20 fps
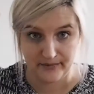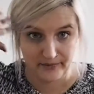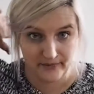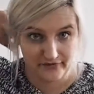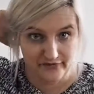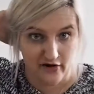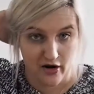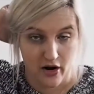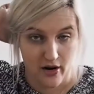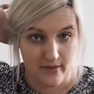
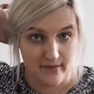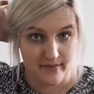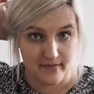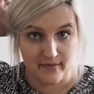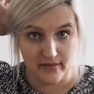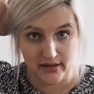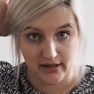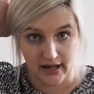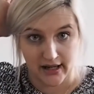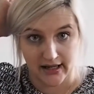
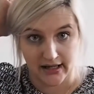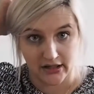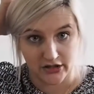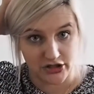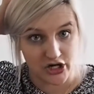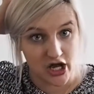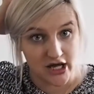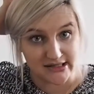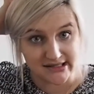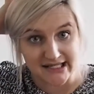from like
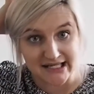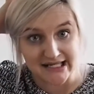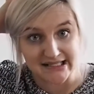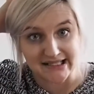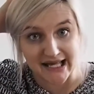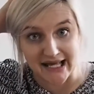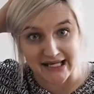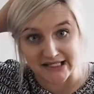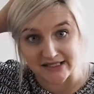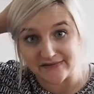nurses
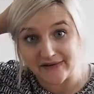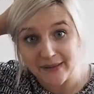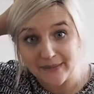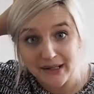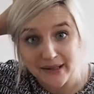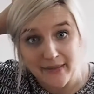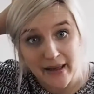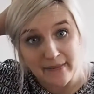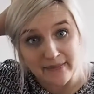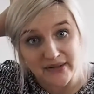and
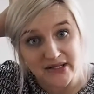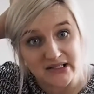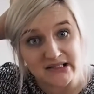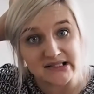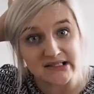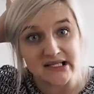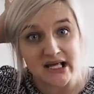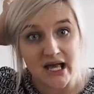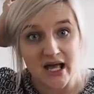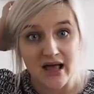family members
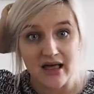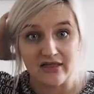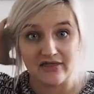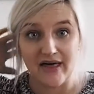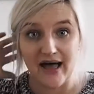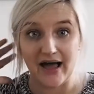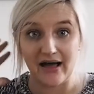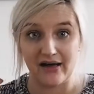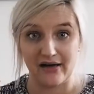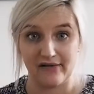
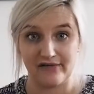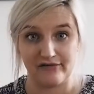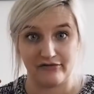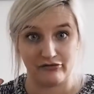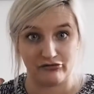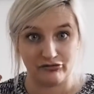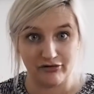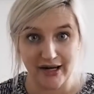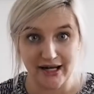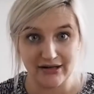that
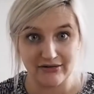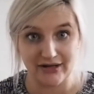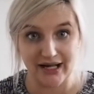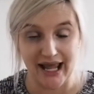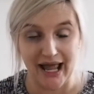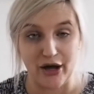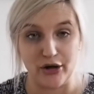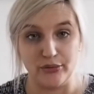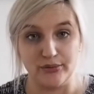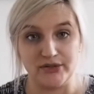have really
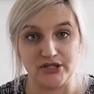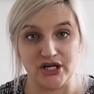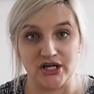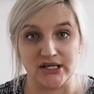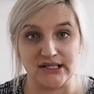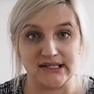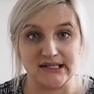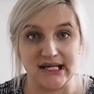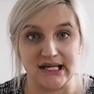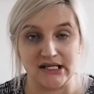helped
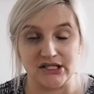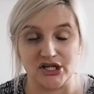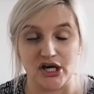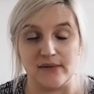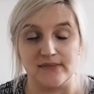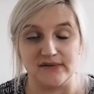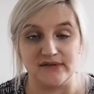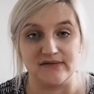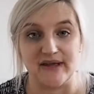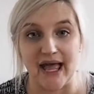us in
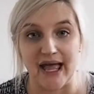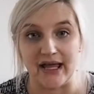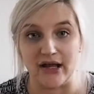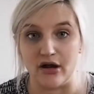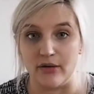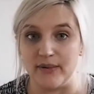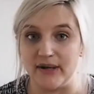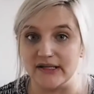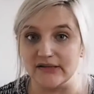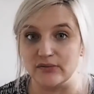terms of getting
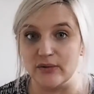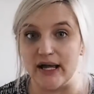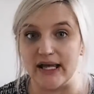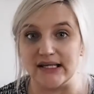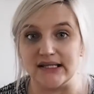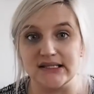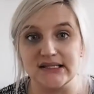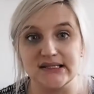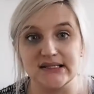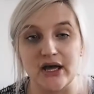up his
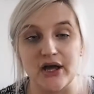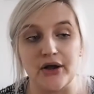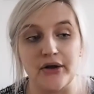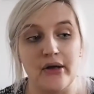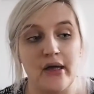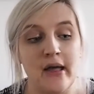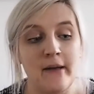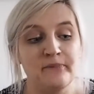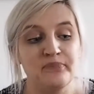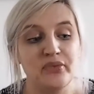wind. So
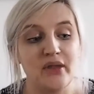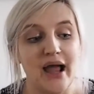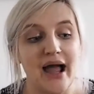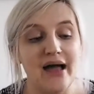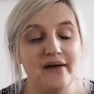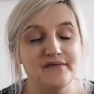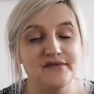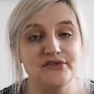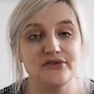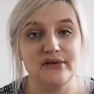
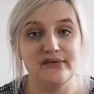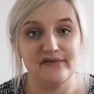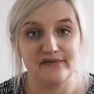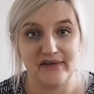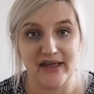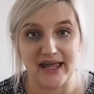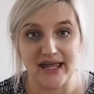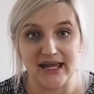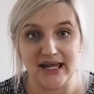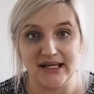after a
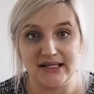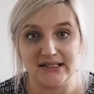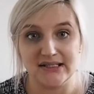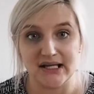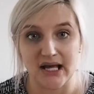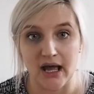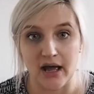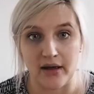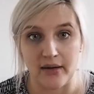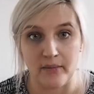feed,
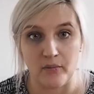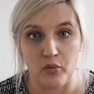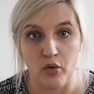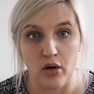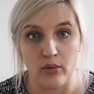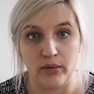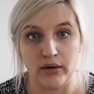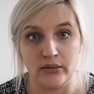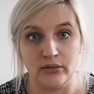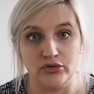
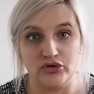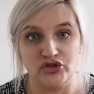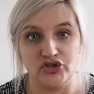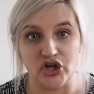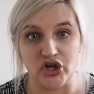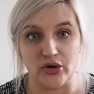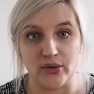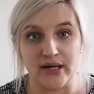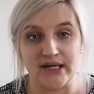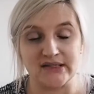what we will do
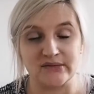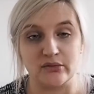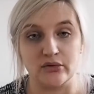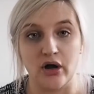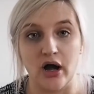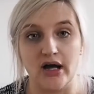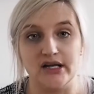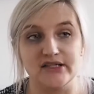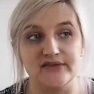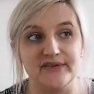is we'll
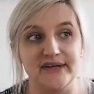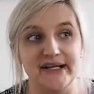kind of